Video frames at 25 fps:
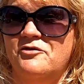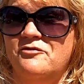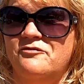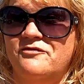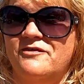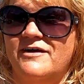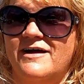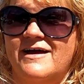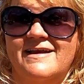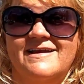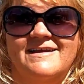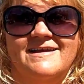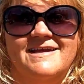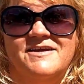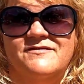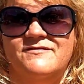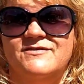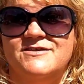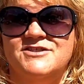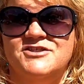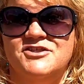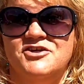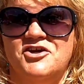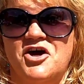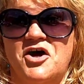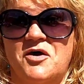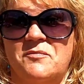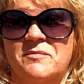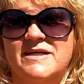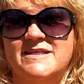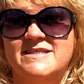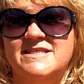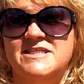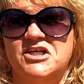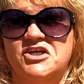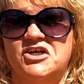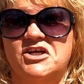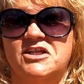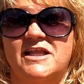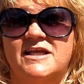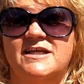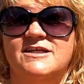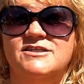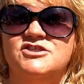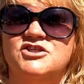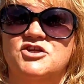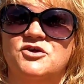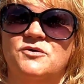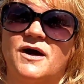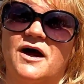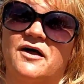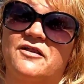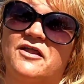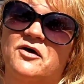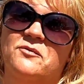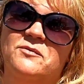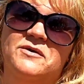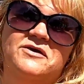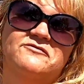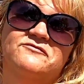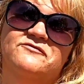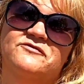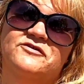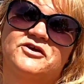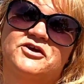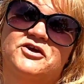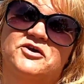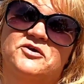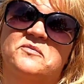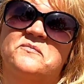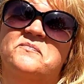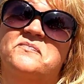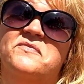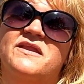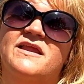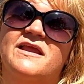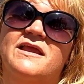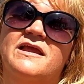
no fun. Give us the comments here and let us know how that went for you.